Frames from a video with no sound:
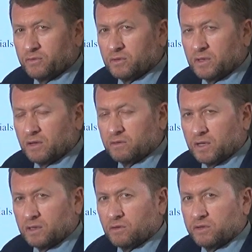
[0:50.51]
the
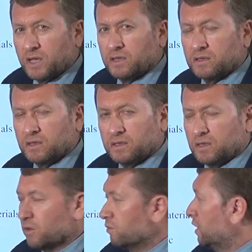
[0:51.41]
nanotechnology and
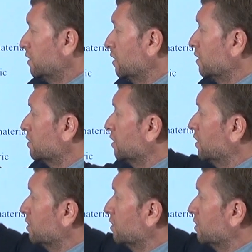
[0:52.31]
nanomaterials.